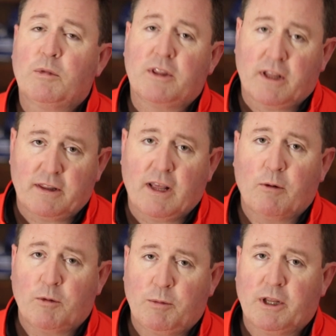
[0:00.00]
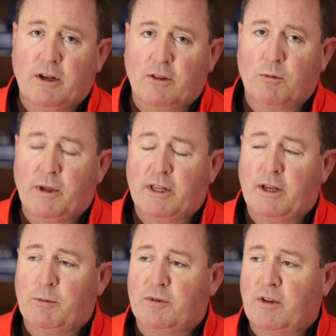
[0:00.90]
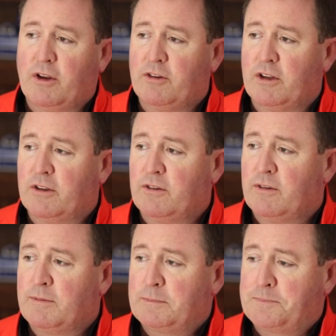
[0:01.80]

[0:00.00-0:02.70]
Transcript: But then that would be another way that he was touching us.